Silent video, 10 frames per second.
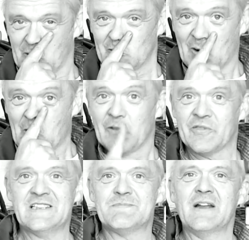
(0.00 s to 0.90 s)
So
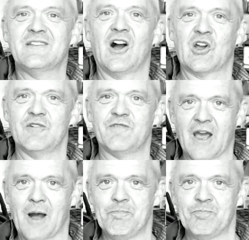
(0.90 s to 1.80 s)
that's my target
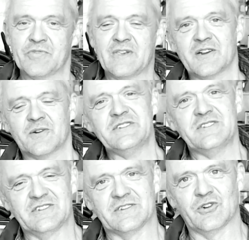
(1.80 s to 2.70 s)
figure. Now the question is,